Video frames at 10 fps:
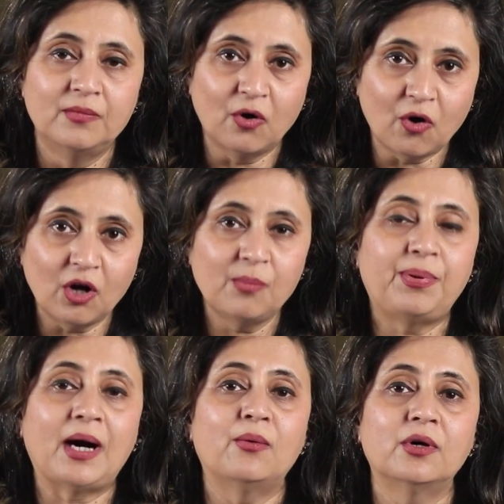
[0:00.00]
all
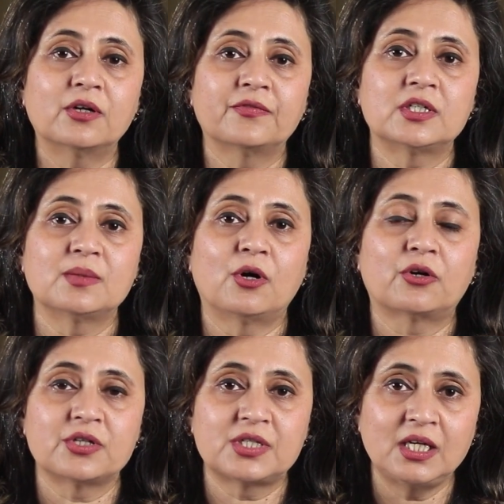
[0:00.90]
power of the
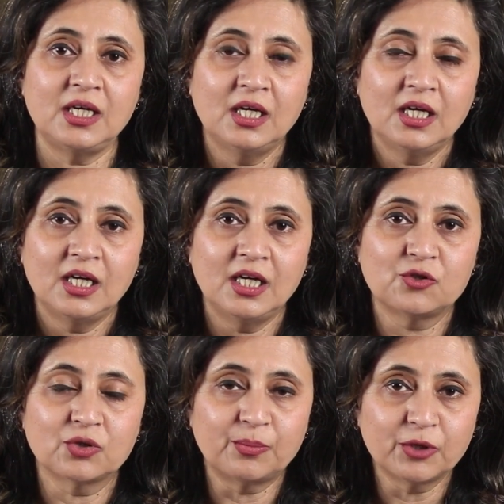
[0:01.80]
democracy
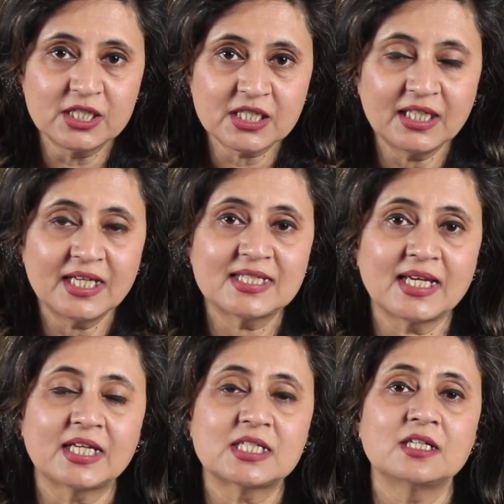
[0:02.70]
into the political
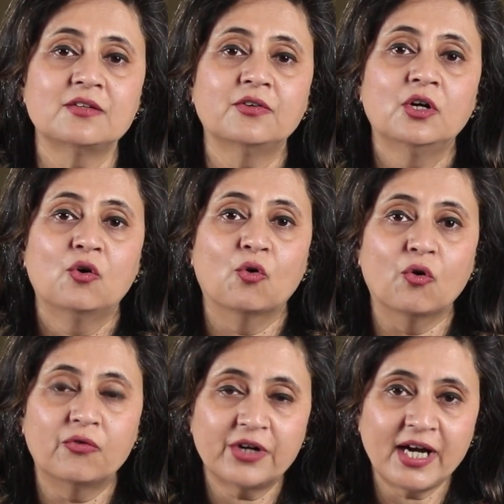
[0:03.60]
executive,
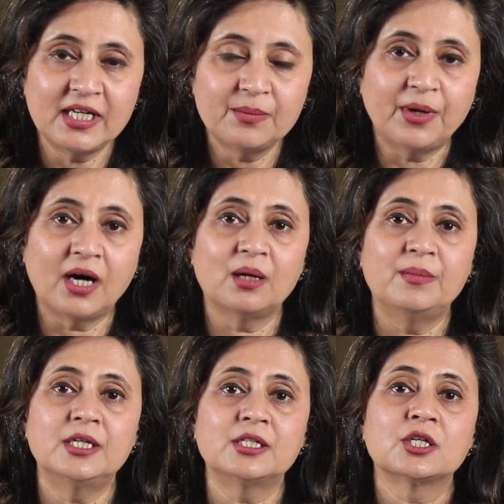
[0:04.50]
overriding
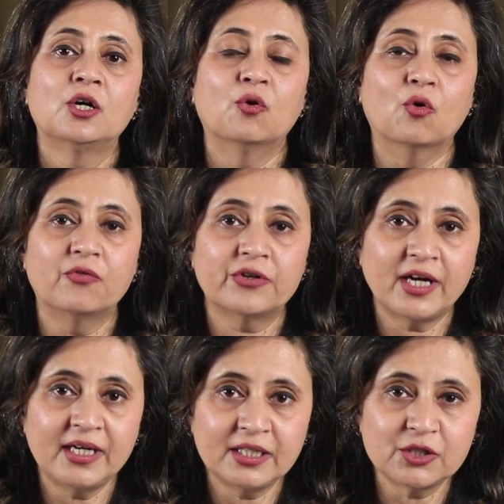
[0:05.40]
Parliament,
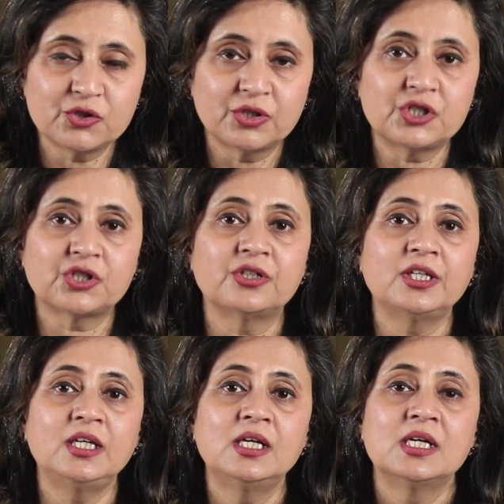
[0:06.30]
overriding the
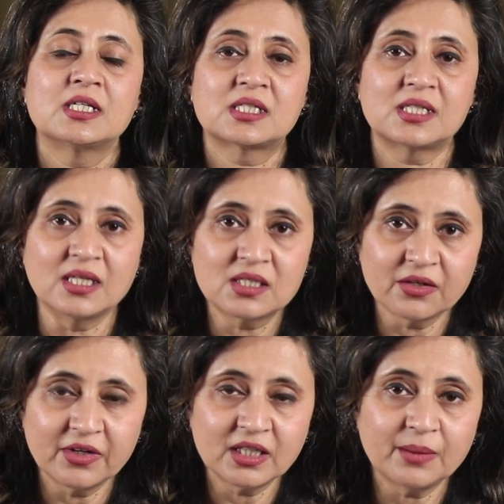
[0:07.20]
judiciary,
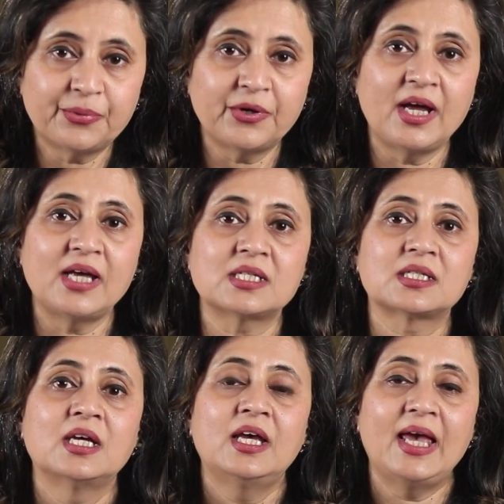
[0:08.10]
censoring the
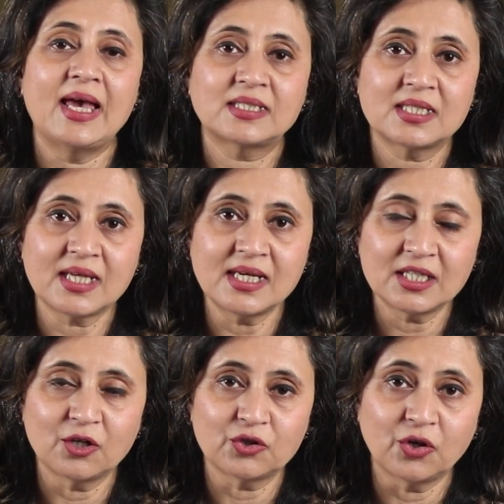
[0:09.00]
press,
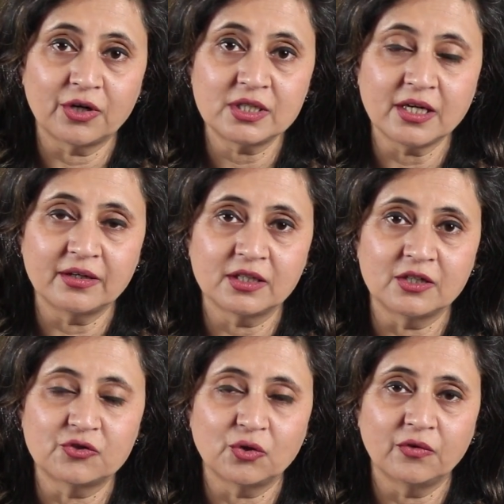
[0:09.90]
exercising authoritarian
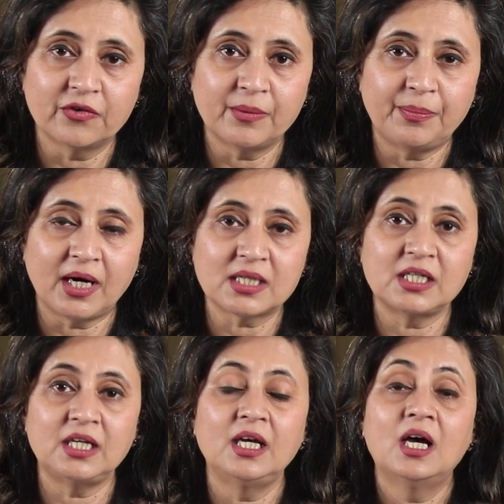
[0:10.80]
control over a
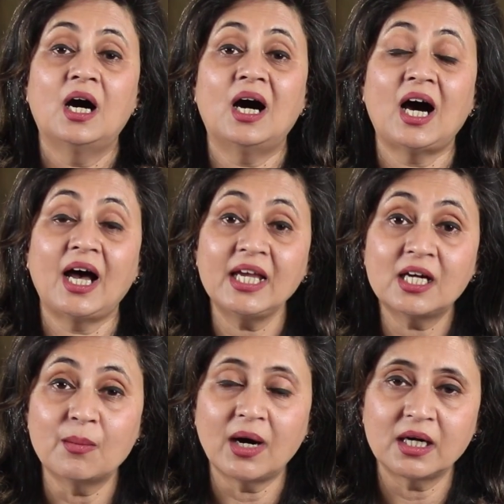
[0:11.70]
party, a high
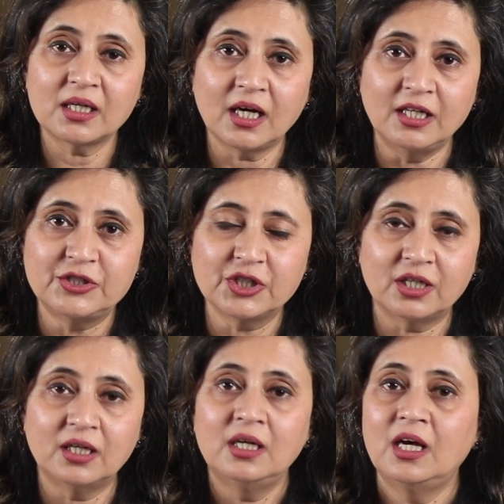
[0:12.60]
command
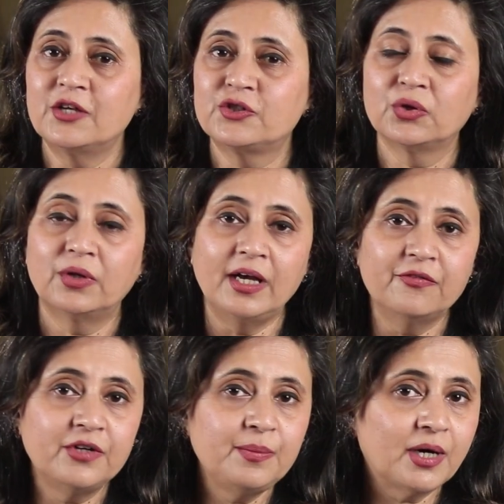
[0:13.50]
culture. As you know,
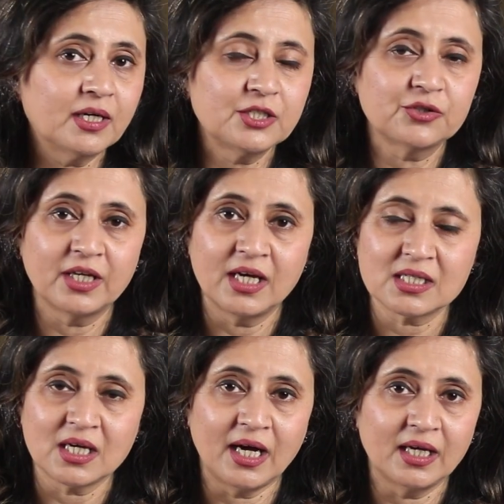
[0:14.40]
every party today has
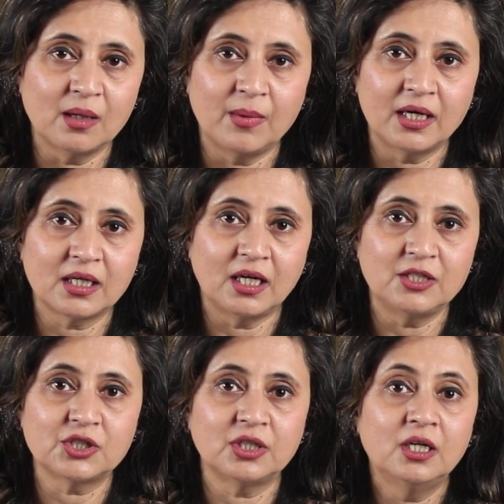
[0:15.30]
a high command
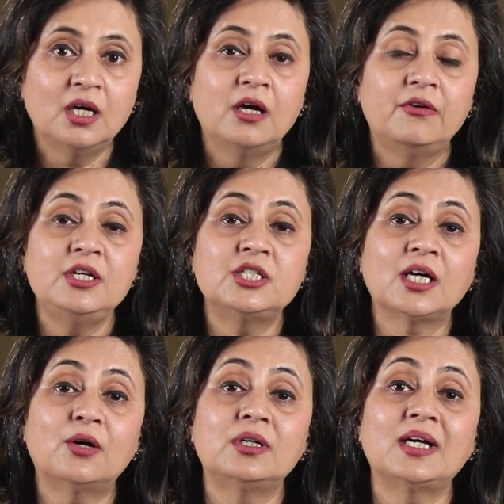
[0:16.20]
culture, reaching
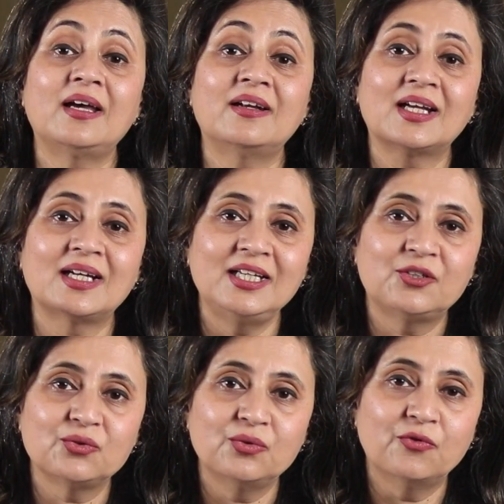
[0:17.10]
out directly
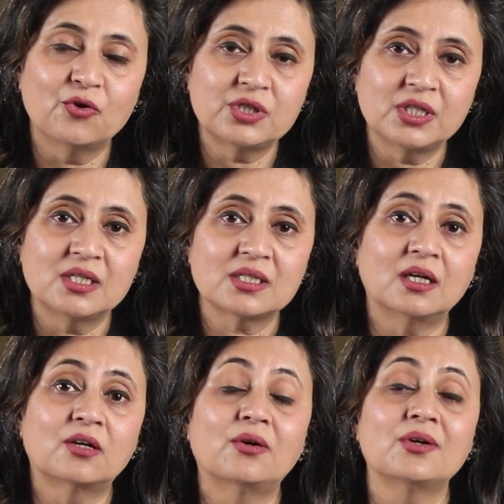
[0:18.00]
to voters
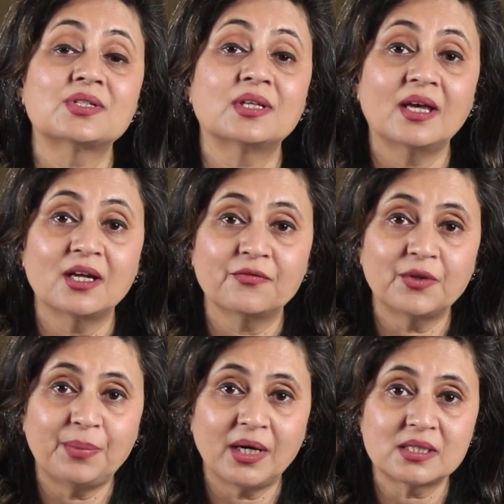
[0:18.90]
across the head of
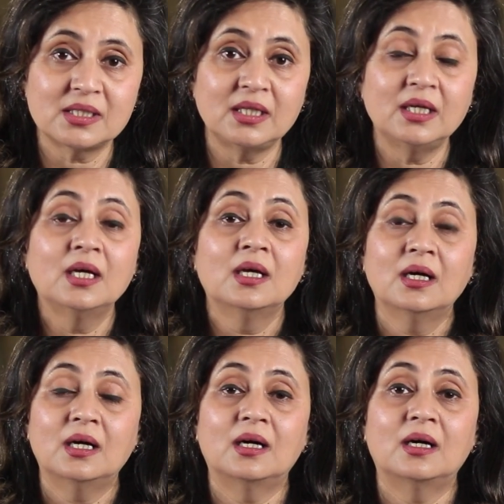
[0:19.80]
the party,
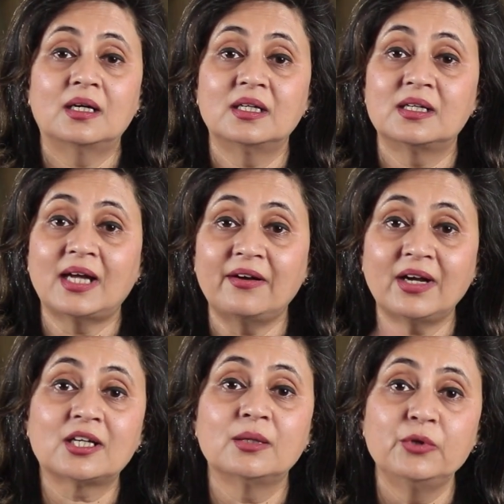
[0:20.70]
in a
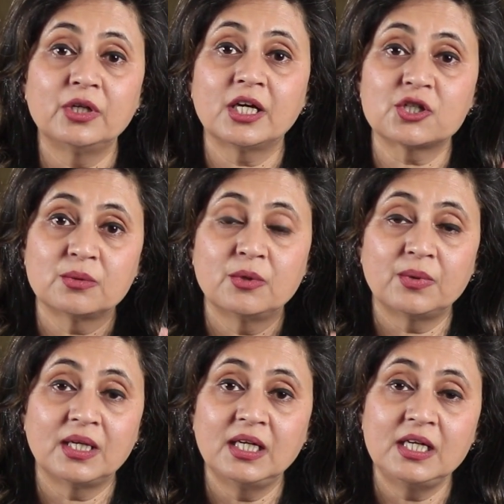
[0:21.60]
direct communication
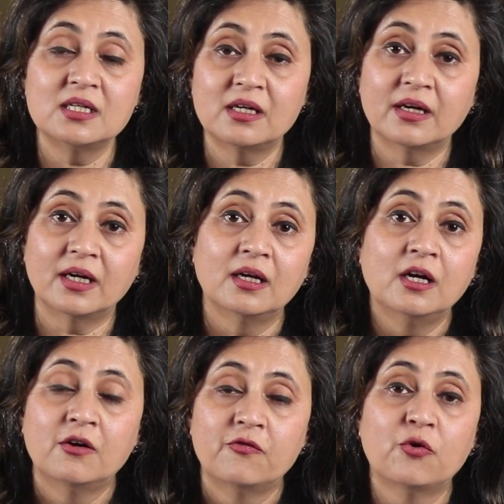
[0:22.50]
between leader and
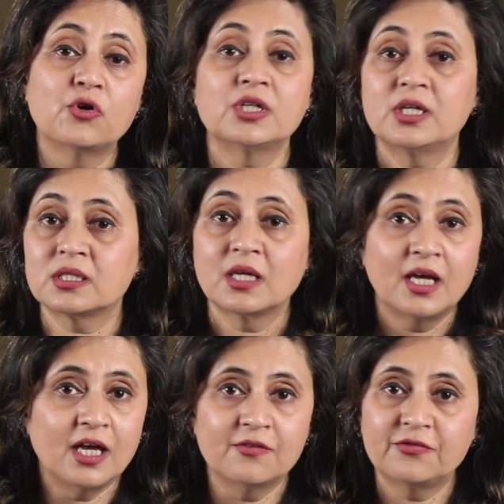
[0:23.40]
voters.
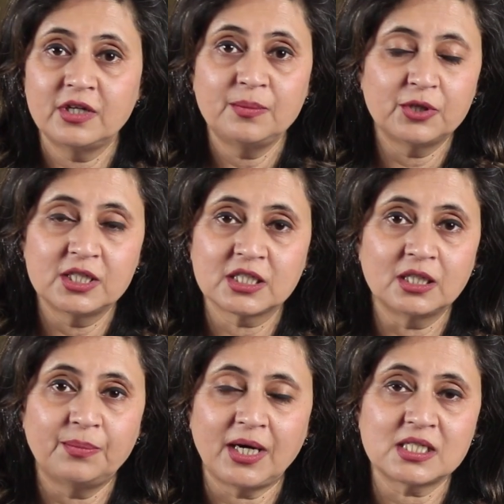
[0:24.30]
Every
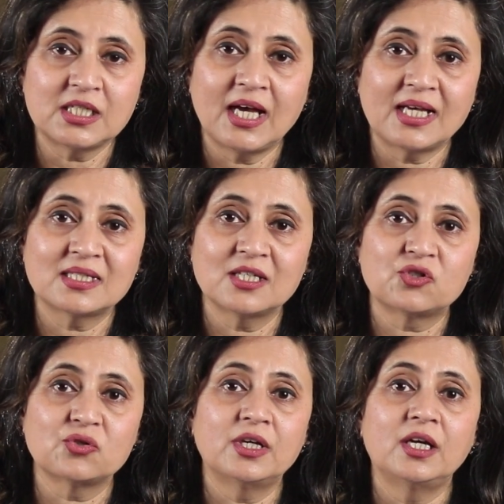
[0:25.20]
political party has this
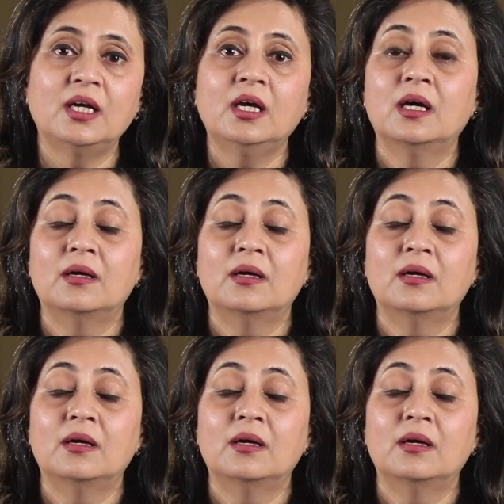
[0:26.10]
today.